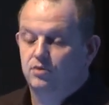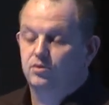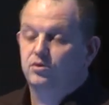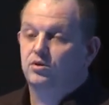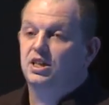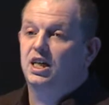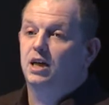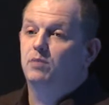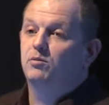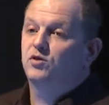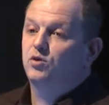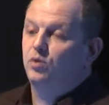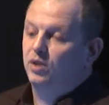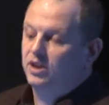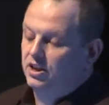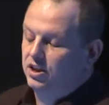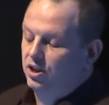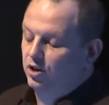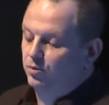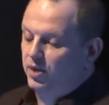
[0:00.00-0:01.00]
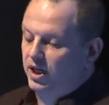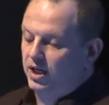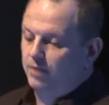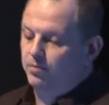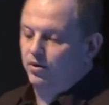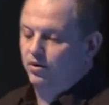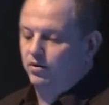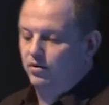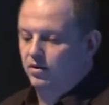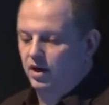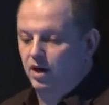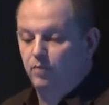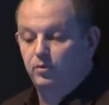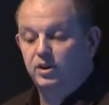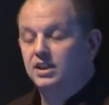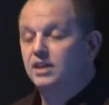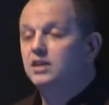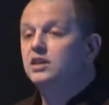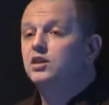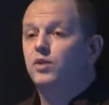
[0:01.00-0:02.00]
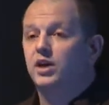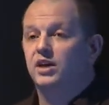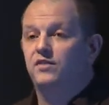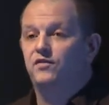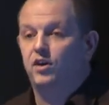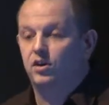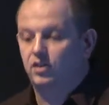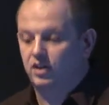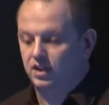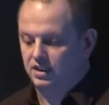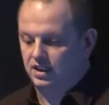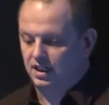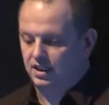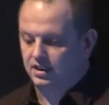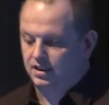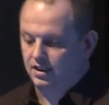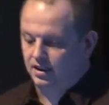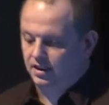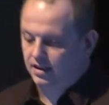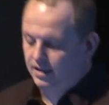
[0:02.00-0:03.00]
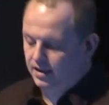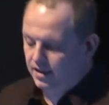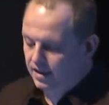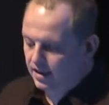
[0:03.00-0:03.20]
It was a team of 22 people, and we didn't do any focus testing.